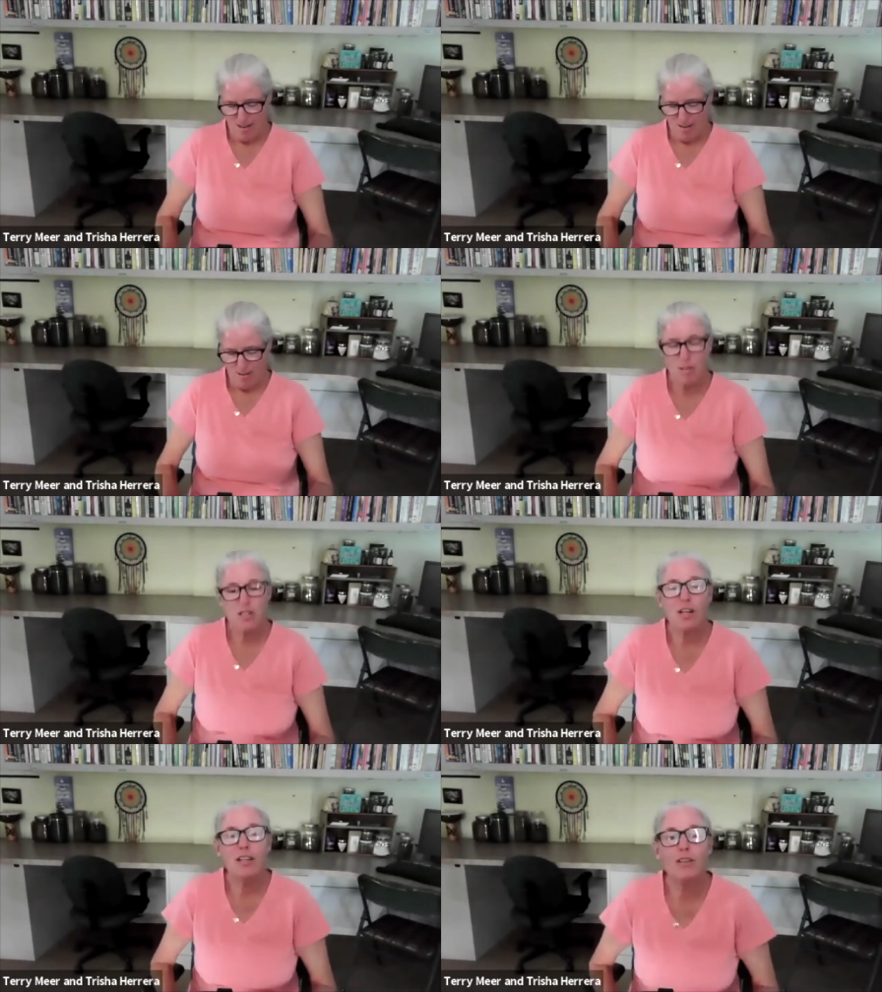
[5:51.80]

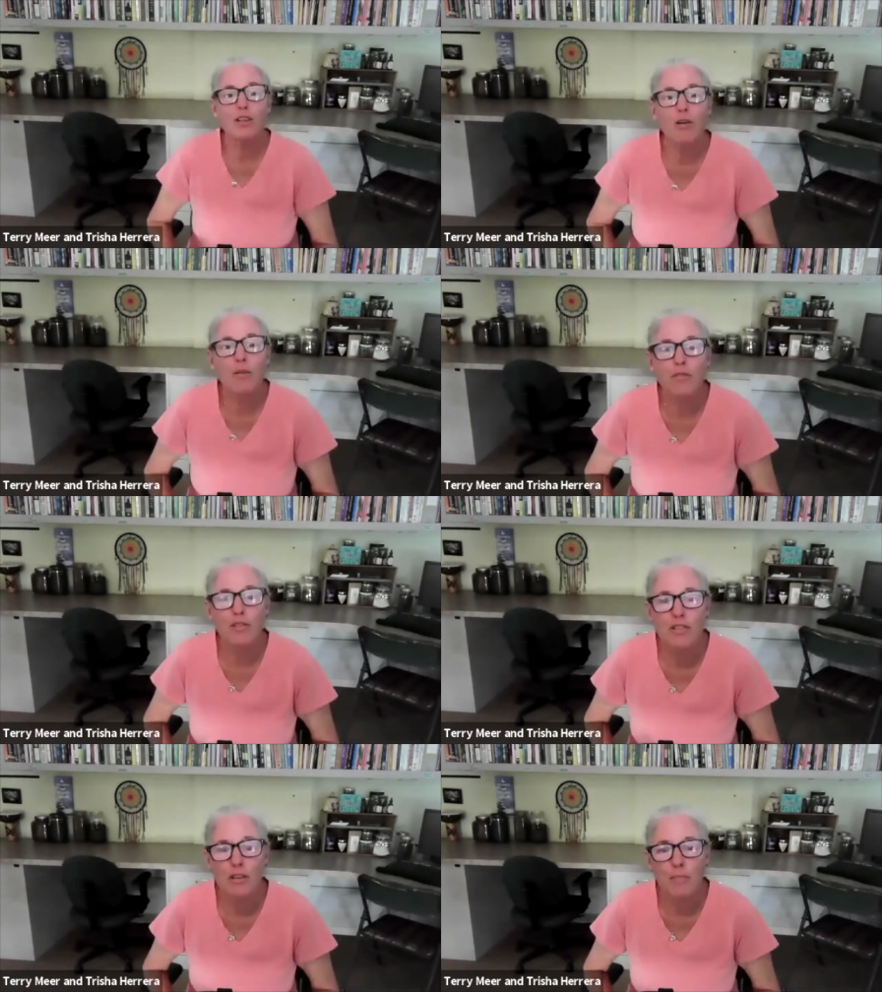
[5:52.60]
which I don't know if
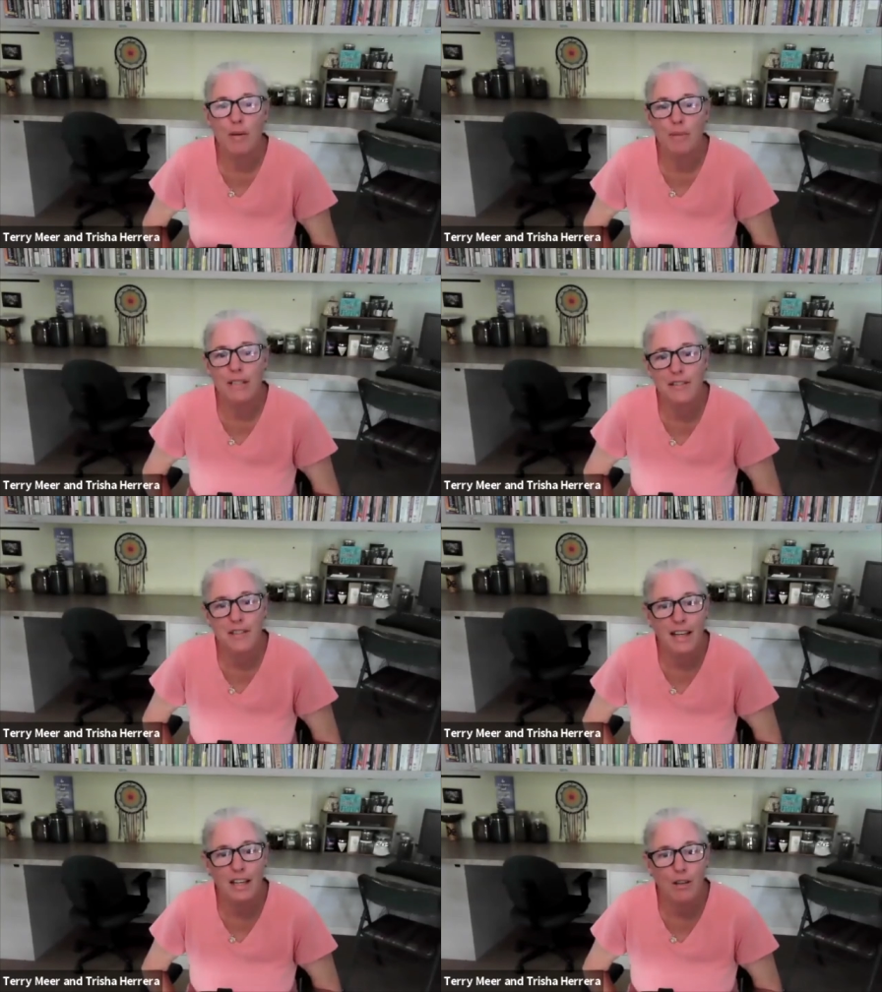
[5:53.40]
there's still pumpkins
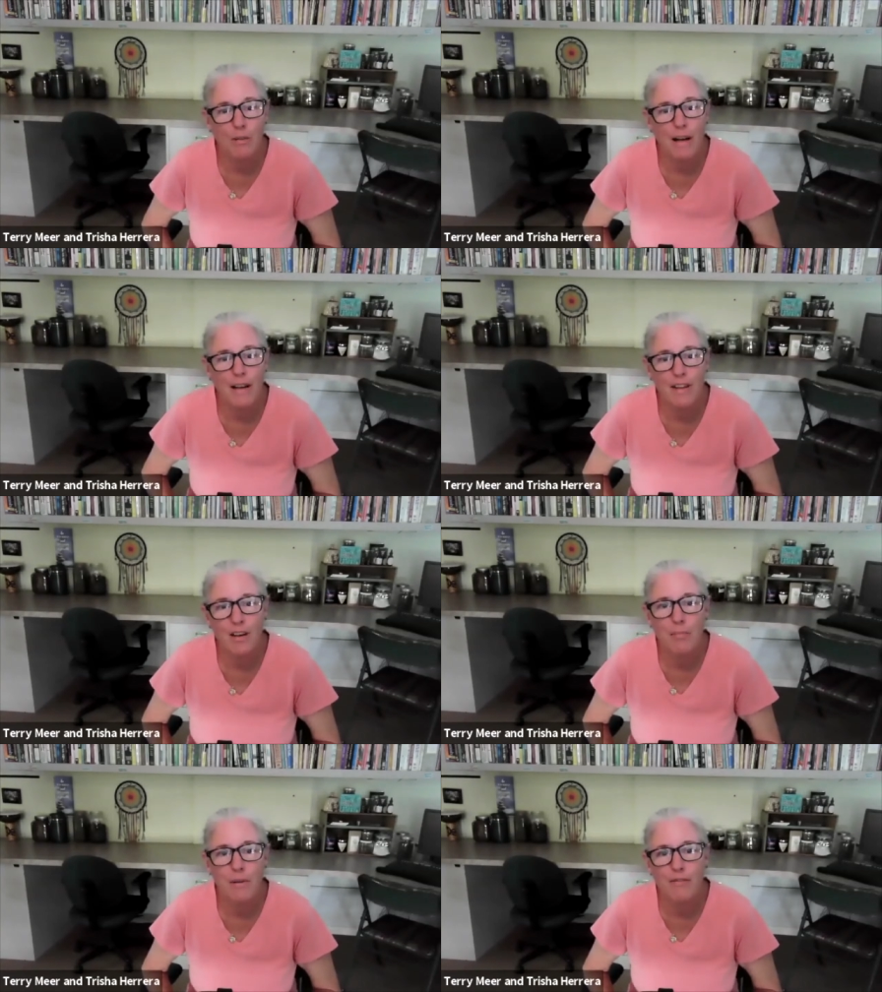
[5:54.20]
hanging around
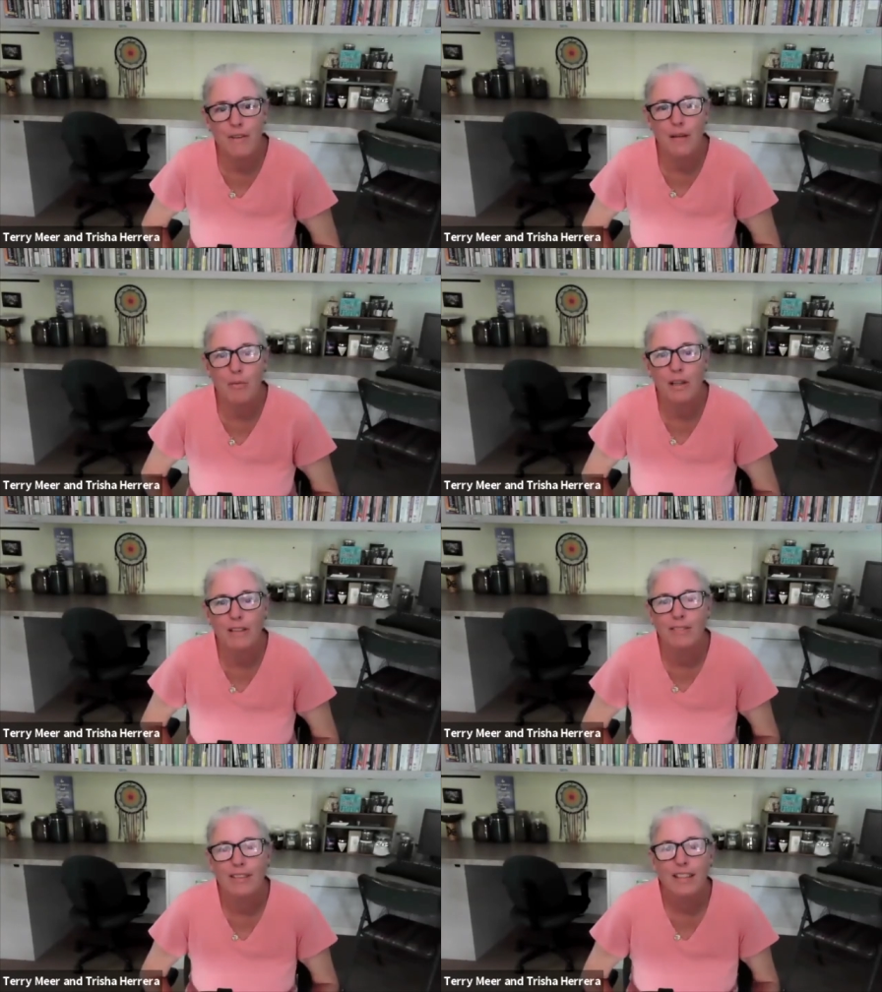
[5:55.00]
there, but if
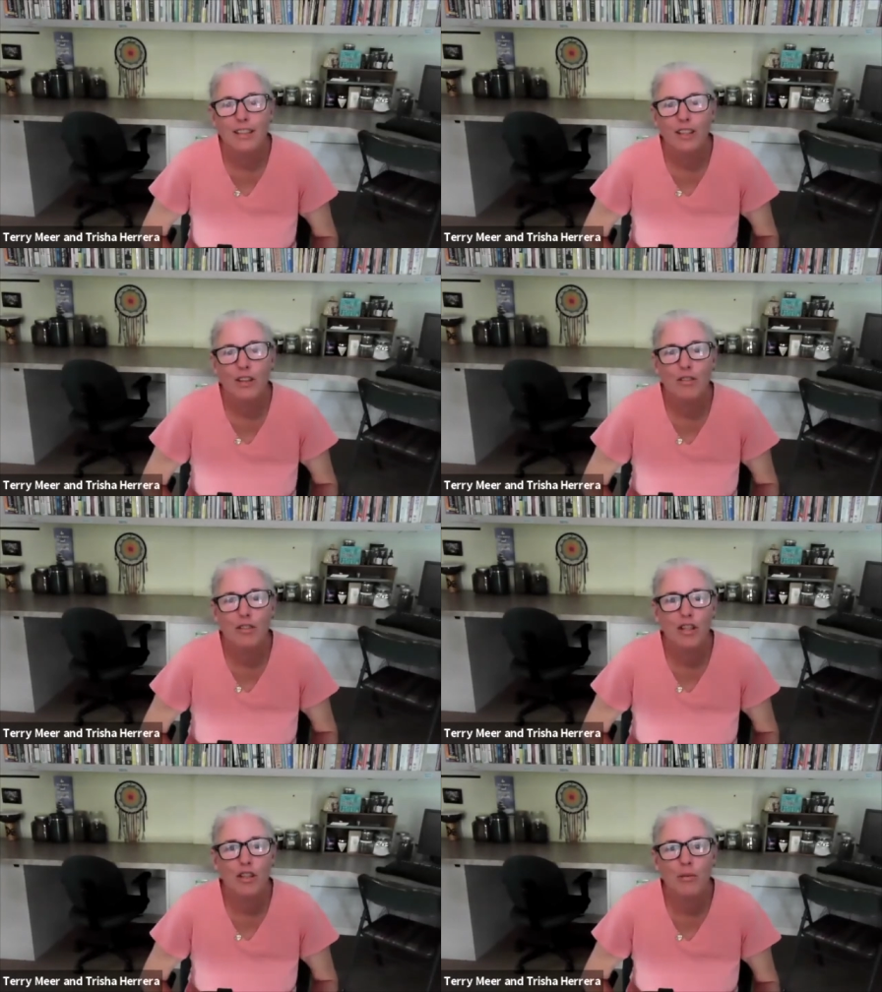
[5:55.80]
anyone goes
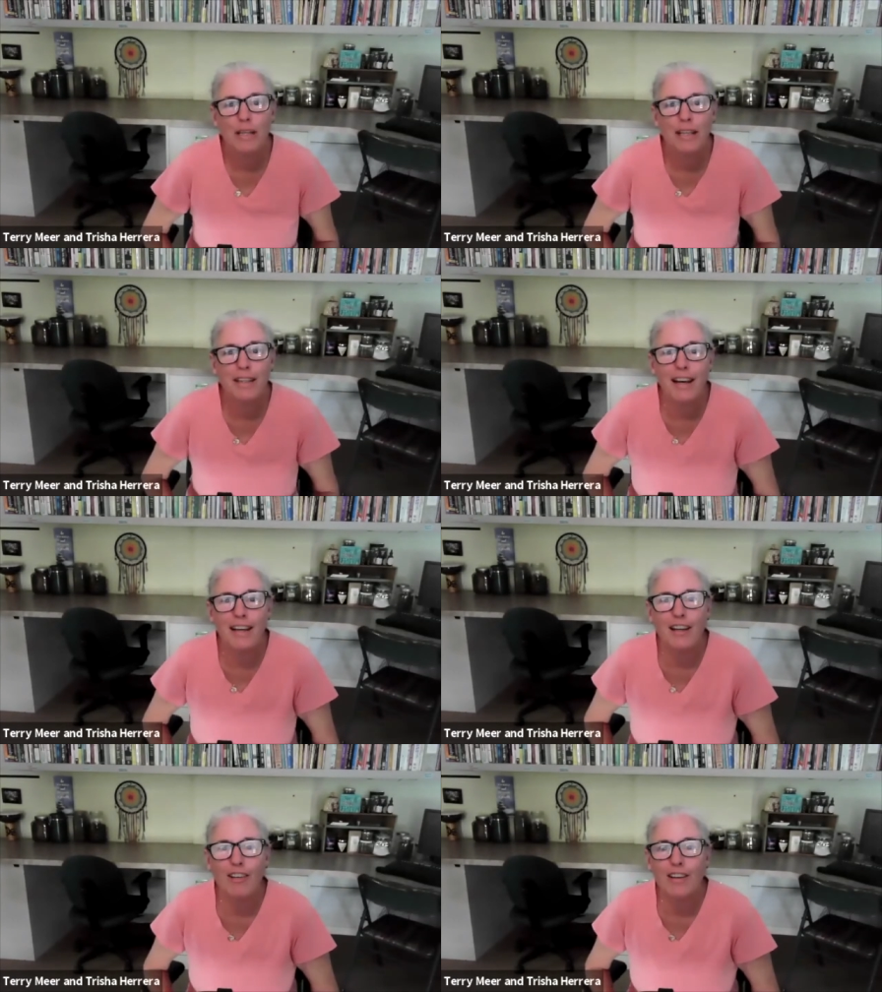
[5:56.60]
canoeing in that
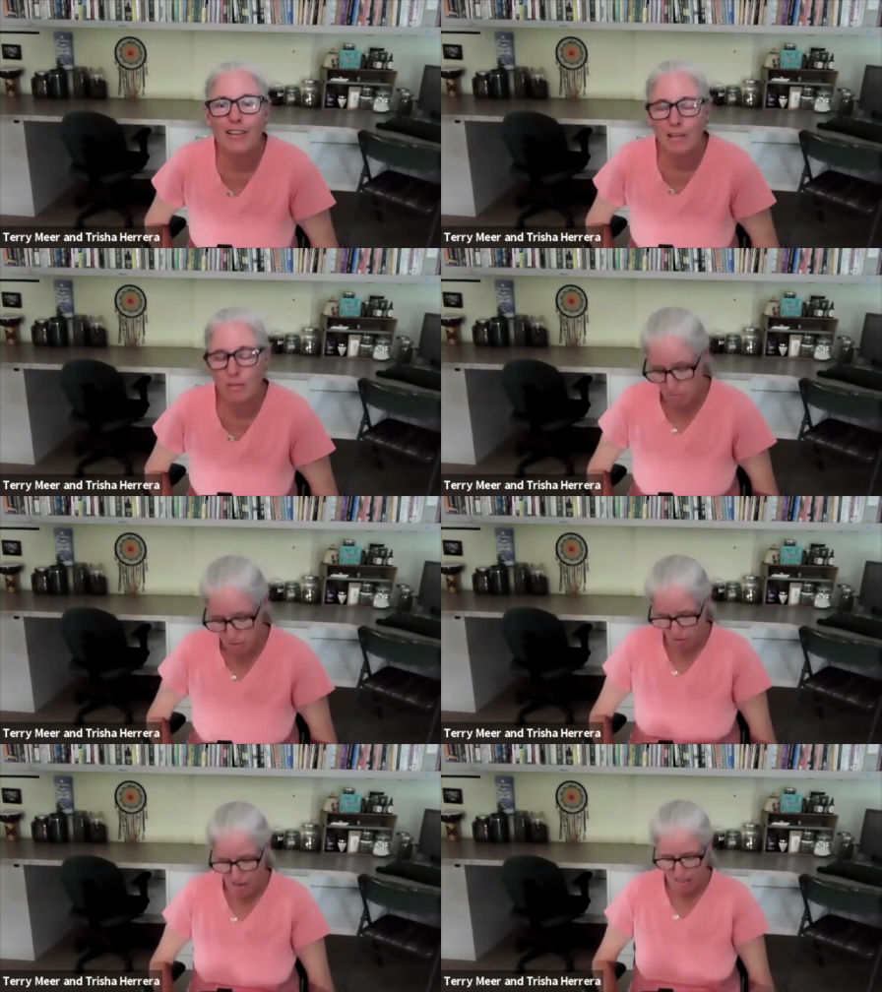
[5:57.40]
area, that would be
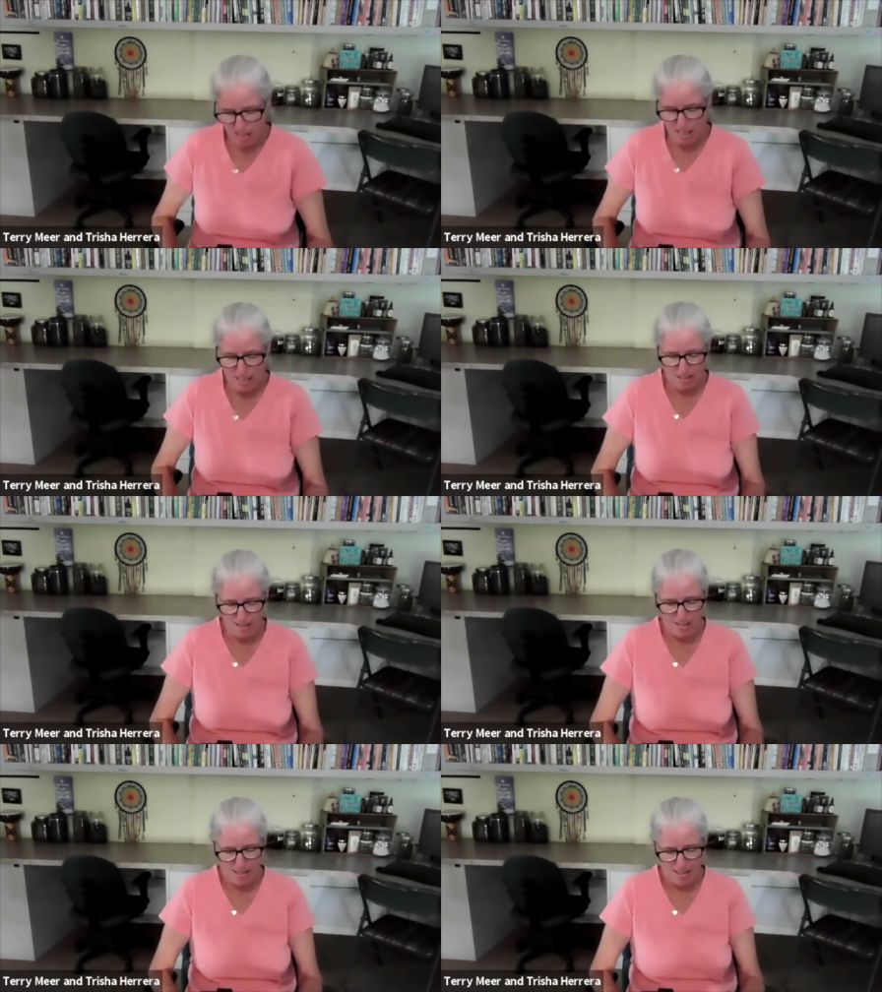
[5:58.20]
great to
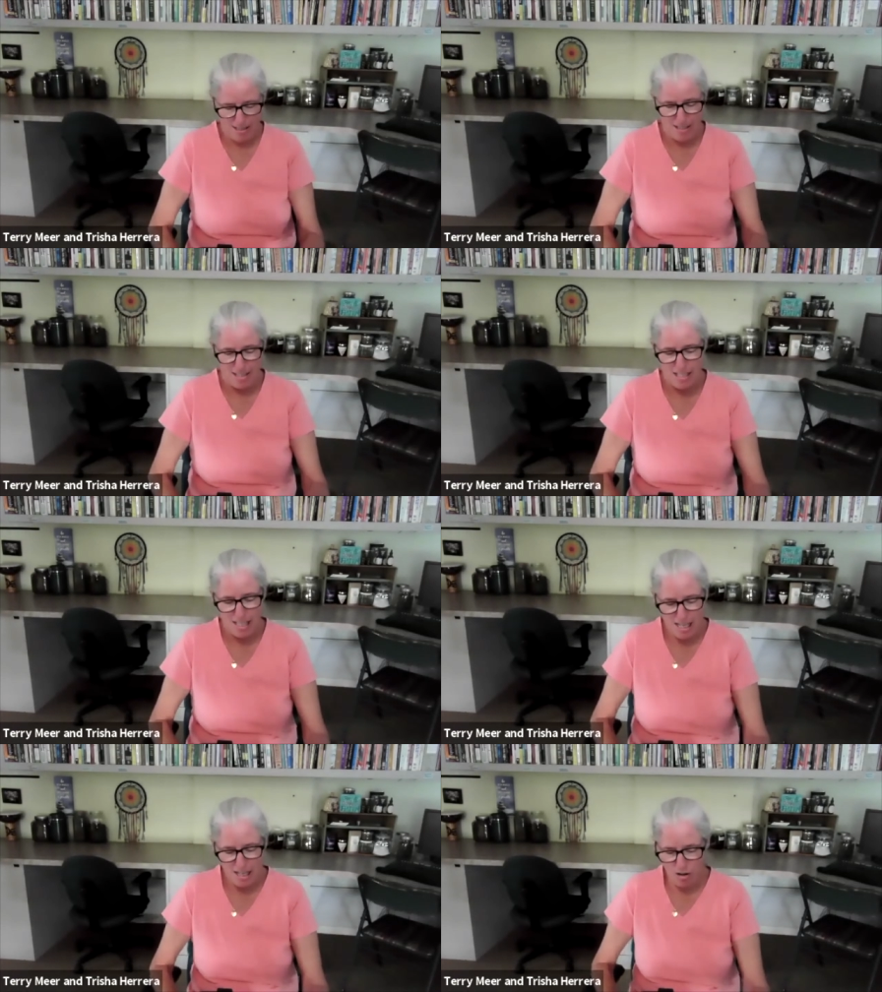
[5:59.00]

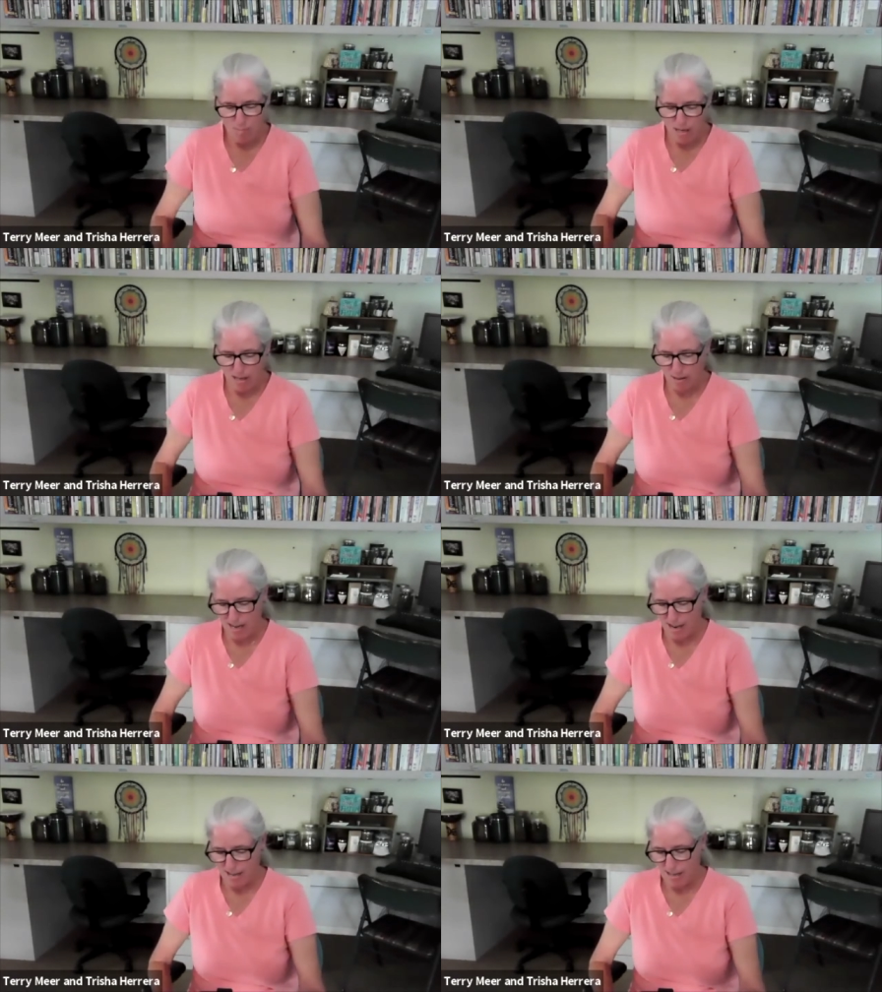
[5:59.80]
hear about
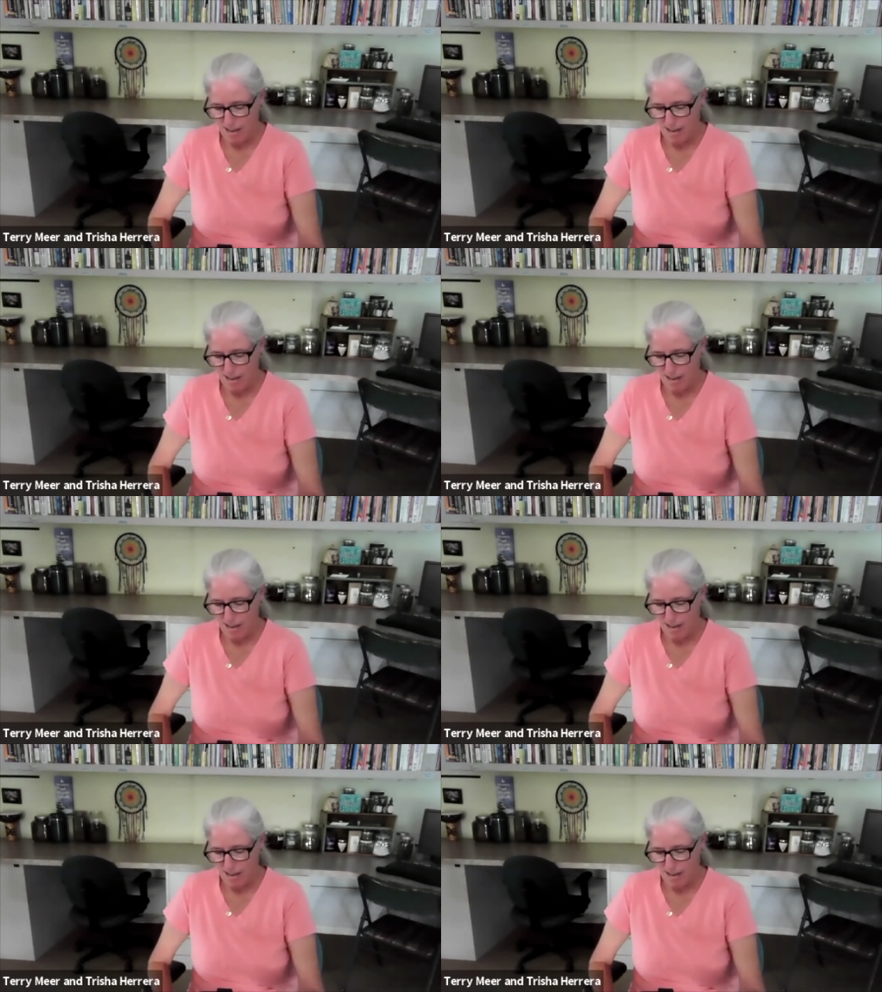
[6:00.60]
that.